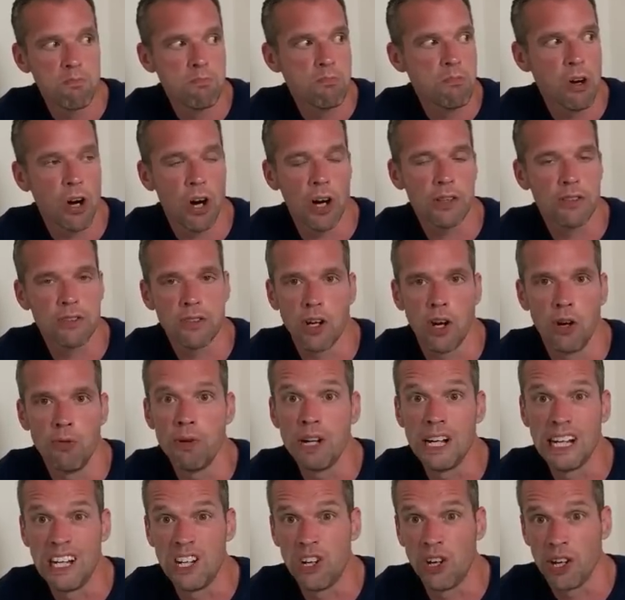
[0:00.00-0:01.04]
I
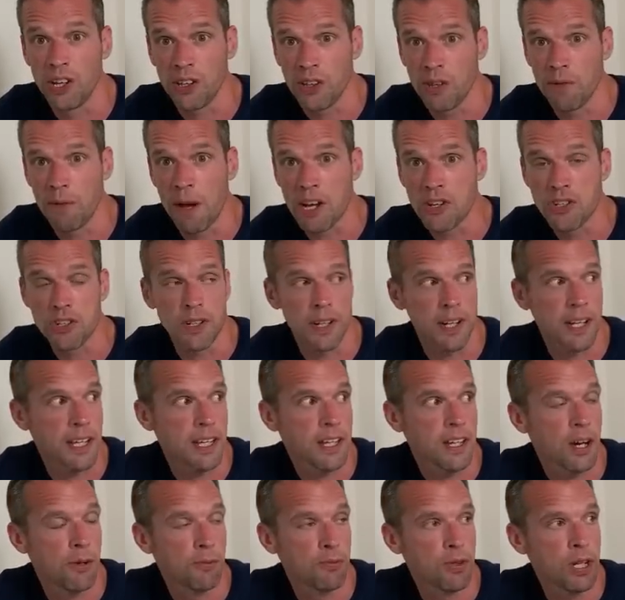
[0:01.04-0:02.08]
really like them, actually.
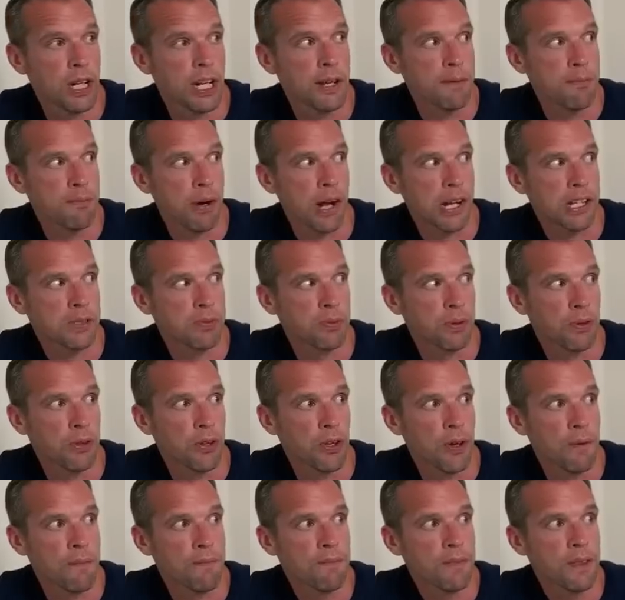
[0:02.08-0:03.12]
I'm really impressed with
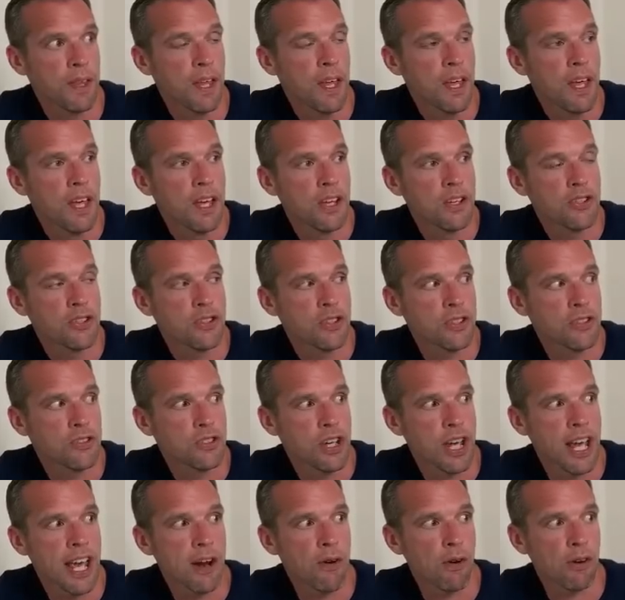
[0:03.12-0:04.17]
them.
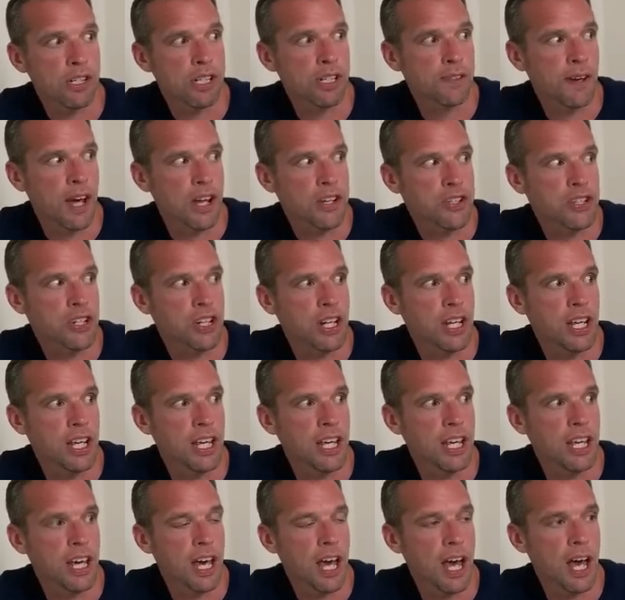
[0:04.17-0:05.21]
Chihiros have
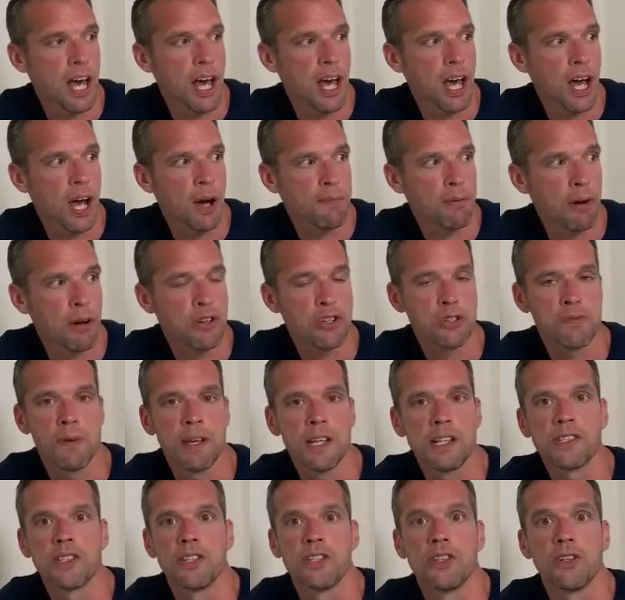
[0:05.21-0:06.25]
actually approached me
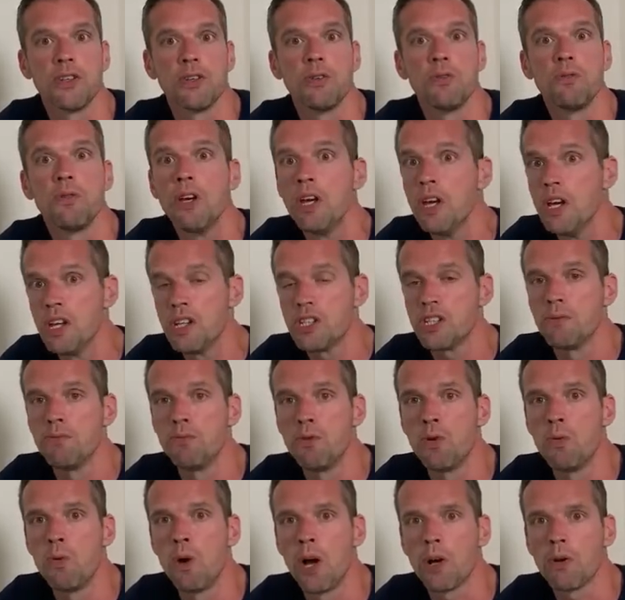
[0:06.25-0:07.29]
to do some
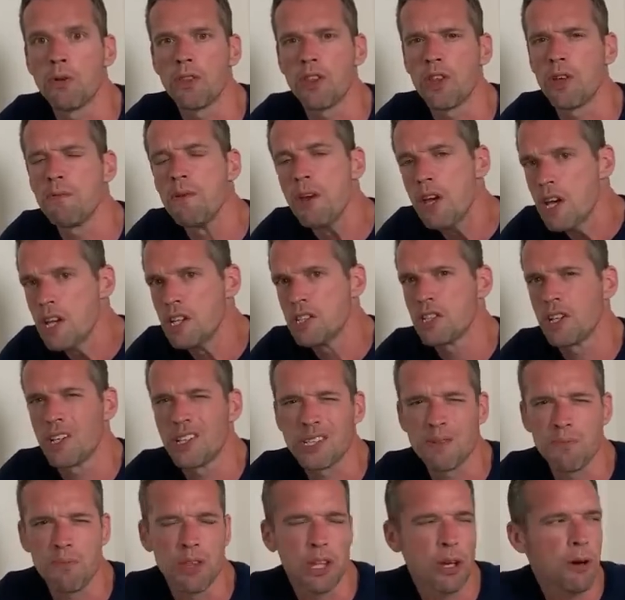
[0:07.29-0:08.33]
more work with them, so it's
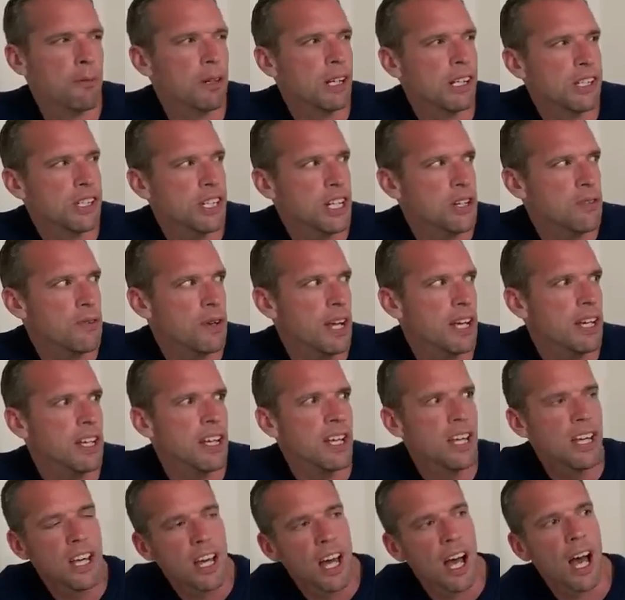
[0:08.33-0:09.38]
something I'm considering.
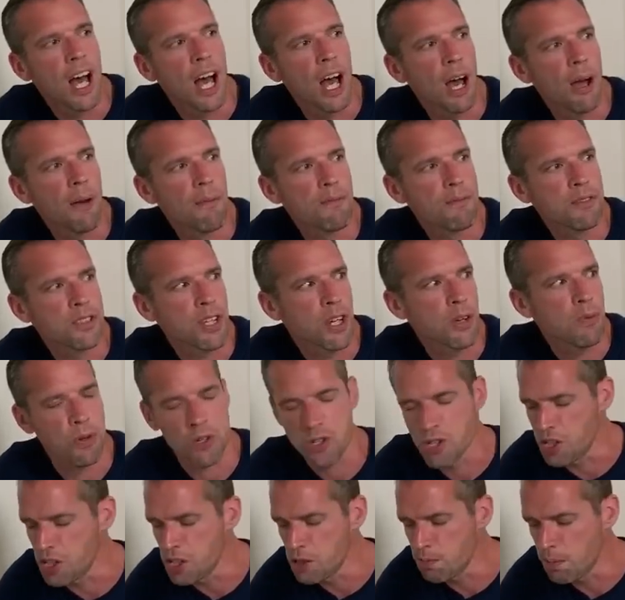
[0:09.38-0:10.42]
So watch
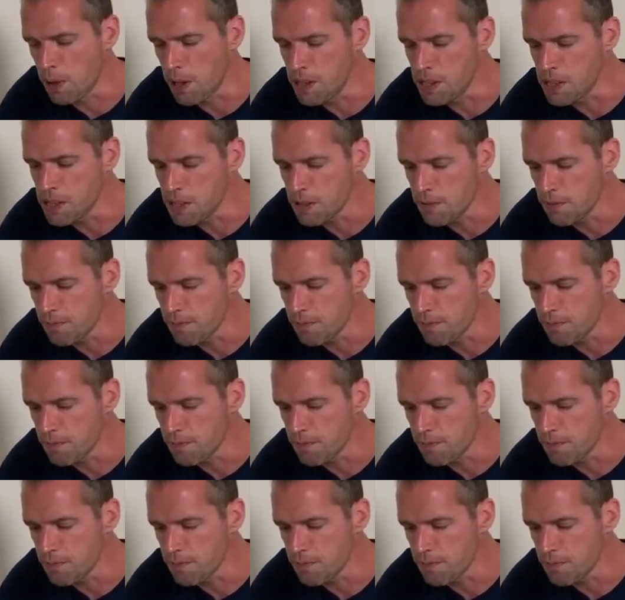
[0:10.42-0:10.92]
this space.